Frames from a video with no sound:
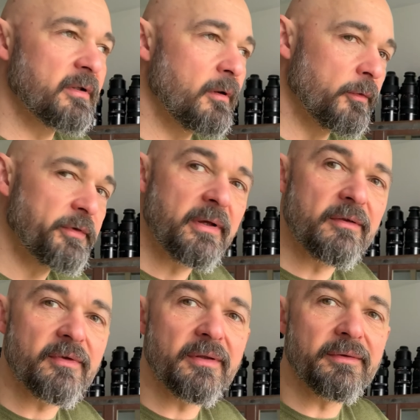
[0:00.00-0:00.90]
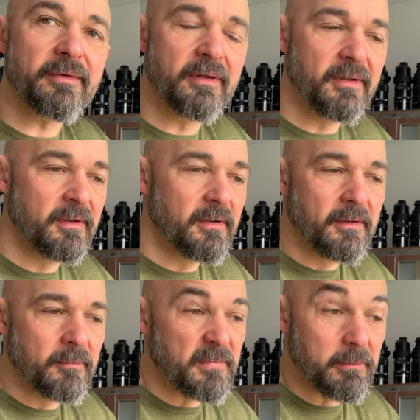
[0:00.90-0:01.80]
coatings and
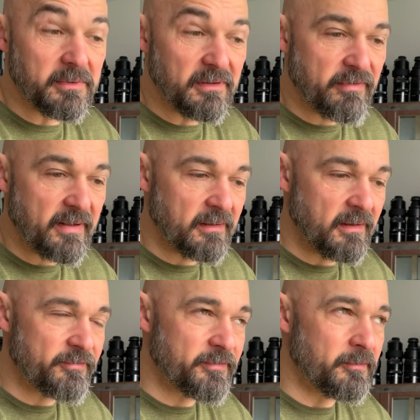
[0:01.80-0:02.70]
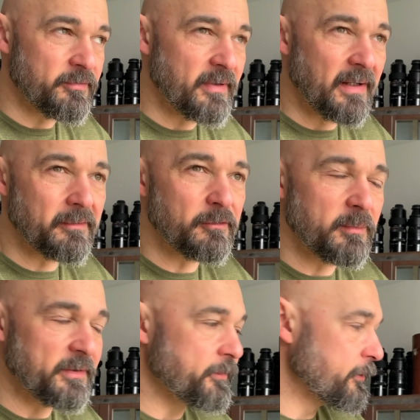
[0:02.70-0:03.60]
maybe different glass used, I don't know,
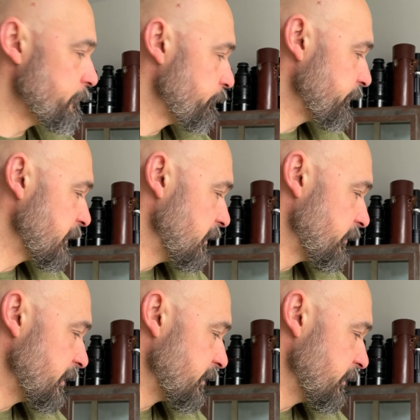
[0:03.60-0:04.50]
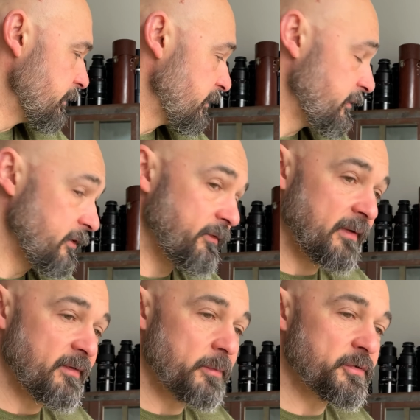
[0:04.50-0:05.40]
but it's
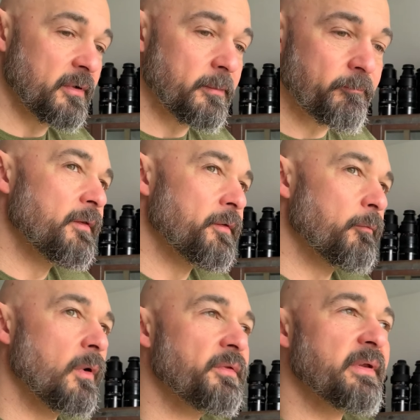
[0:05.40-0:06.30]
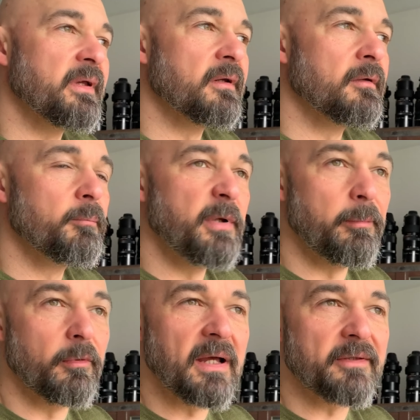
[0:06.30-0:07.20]
exceptional. One thing
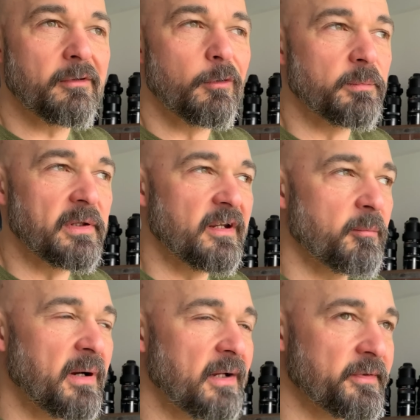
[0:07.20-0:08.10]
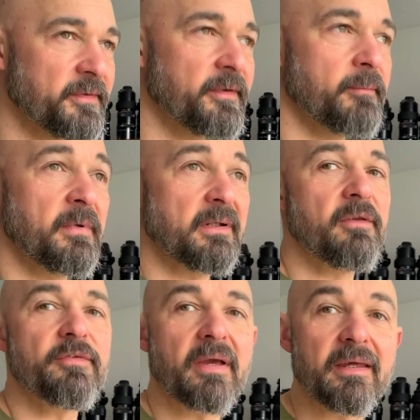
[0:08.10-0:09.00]
people like to complain about, and
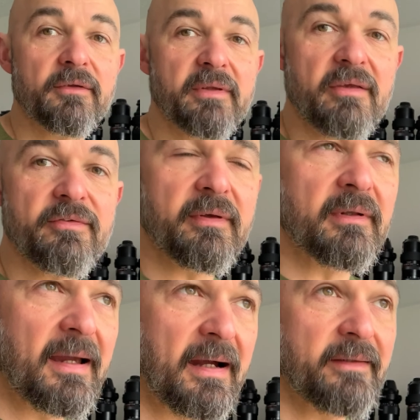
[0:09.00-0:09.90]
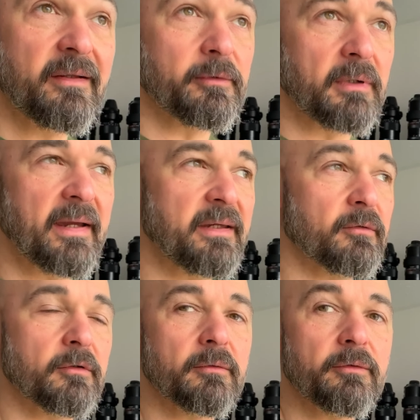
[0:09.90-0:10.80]
it's again a taste thing, like either you like it
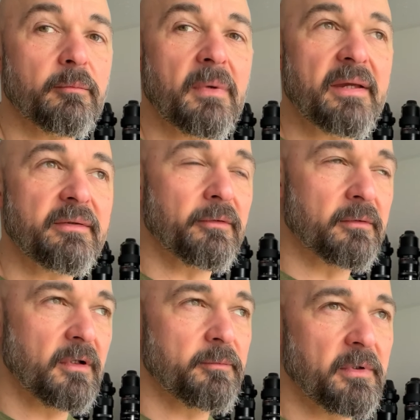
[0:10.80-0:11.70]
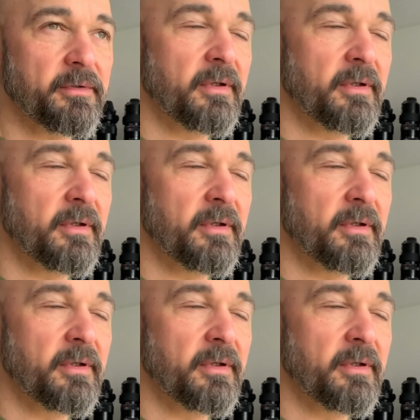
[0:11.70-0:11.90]
or you mind it or not, but